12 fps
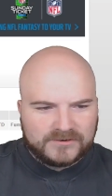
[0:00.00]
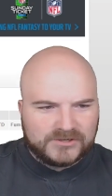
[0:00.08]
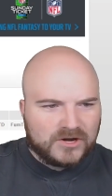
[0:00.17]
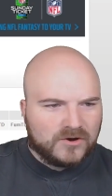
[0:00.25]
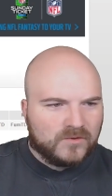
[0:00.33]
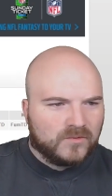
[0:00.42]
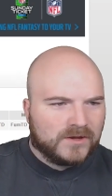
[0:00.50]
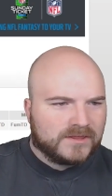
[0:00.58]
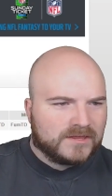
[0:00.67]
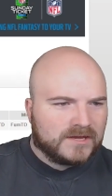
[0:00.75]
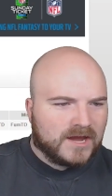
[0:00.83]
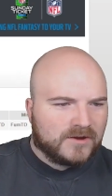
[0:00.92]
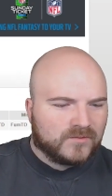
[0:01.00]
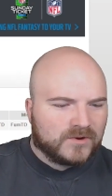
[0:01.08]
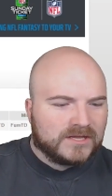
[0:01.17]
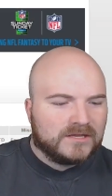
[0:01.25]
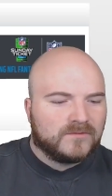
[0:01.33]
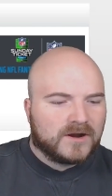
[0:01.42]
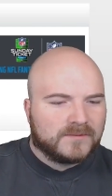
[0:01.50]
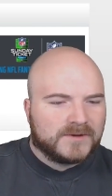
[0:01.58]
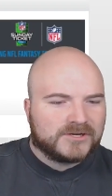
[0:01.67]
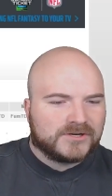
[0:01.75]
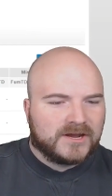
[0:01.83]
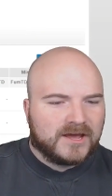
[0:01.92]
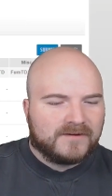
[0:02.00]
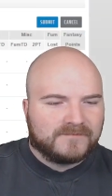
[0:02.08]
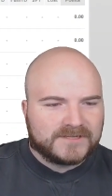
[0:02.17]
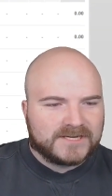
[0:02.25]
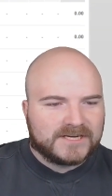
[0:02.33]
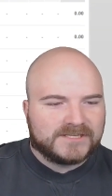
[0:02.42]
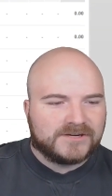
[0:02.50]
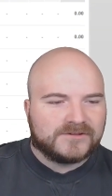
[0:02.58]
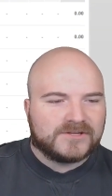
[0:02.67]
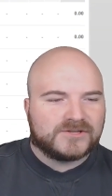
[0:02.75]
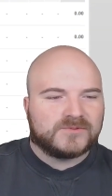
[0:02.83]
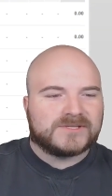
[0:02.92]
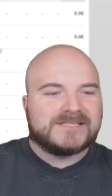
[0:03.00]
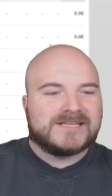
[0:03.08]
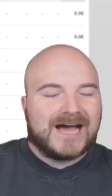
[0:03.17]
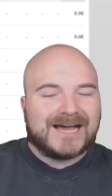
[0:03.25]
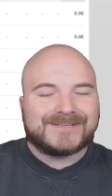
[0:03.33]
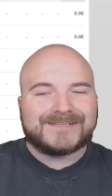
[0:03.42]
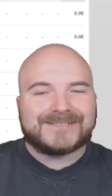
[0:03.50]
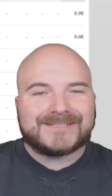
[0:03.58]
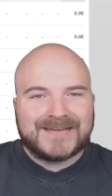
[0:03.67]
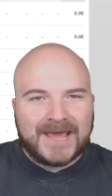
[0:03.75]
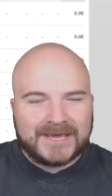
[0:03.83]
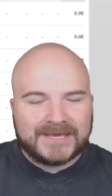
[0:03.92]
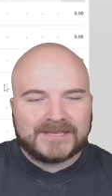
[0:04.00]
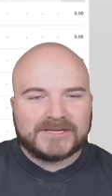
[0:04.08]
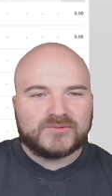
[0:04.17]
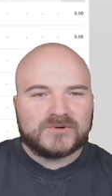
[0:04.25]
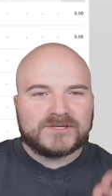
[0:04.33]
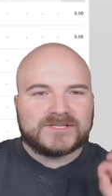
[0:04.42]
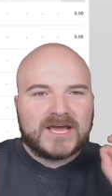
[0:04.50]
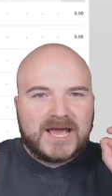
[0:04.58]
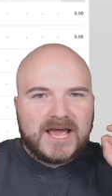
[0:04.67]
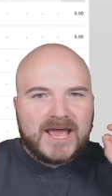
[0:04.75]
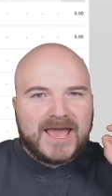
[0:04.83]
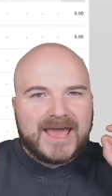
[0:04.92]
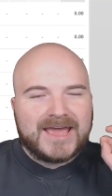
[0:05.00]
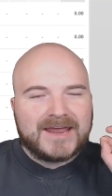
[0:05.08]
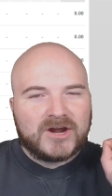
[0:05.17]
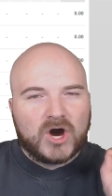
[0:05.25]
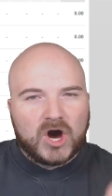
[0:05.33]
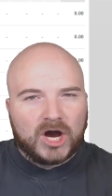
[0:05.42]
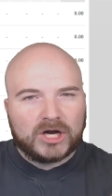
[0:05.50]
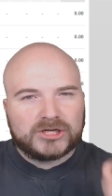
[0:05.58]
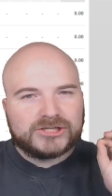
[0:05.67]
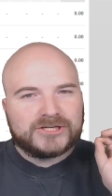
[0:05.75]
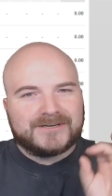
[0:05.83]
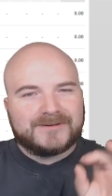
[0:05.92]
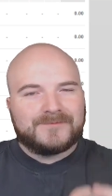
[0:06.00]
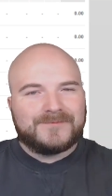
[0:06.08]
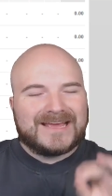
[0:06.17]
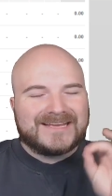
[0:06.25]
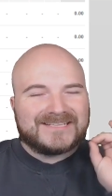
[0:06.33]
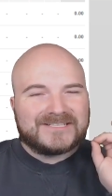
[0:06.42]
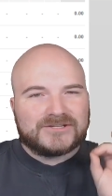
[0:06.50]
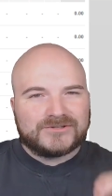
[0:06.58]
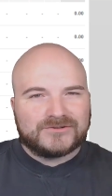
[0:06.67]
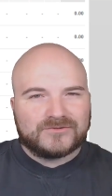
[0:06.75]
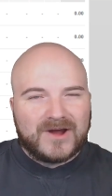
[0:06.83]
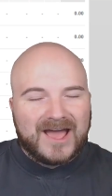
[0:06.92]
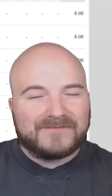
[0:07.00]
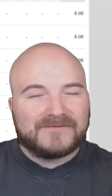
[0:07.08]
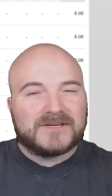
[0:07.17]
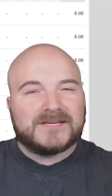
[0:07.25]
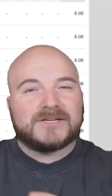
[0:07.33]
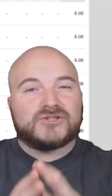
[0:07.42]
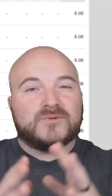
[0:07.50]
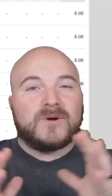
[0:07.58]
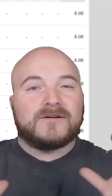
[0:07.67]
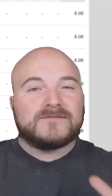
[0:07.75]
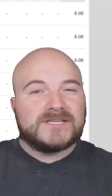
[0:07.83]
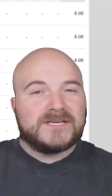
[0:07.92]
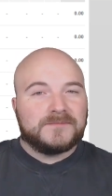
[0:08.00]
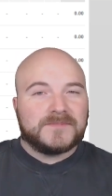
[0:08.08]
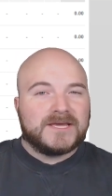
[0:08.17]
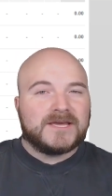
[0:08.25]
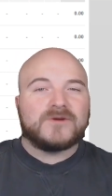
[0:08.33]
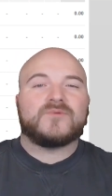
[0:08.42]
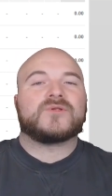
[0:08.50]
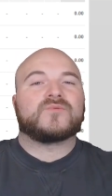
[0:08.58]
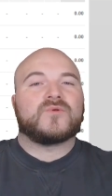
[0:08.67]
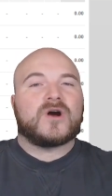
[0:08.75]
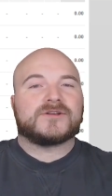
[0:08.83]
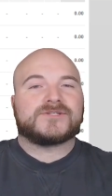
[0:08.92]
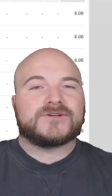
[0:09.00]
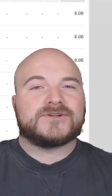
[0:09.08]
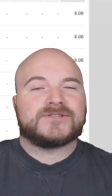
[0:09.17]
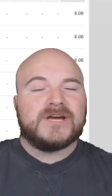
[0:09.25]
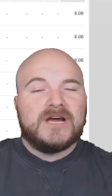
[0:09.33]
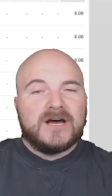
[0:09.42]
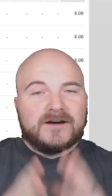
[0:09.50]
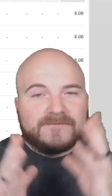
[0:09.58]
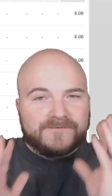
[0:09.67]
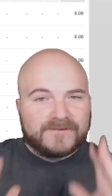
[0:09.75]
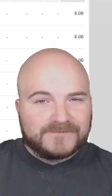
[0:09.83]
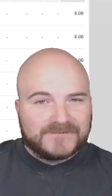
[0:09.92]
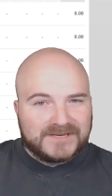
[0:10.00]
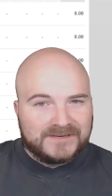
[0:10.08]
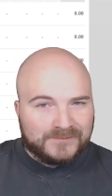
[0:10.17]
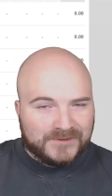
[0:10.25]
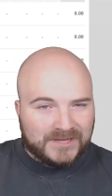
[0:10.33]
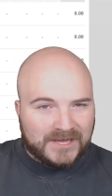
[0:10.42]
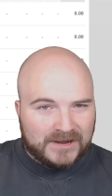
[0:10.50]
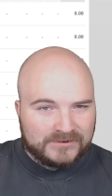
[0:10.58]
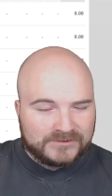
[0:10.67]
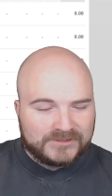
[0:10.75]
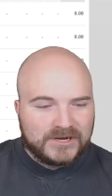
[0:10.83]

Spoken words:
So one thing I really want to make sure to emphasize here, this was not snake. This was an auction-based draft in a 12-team league with rosters of 15 players.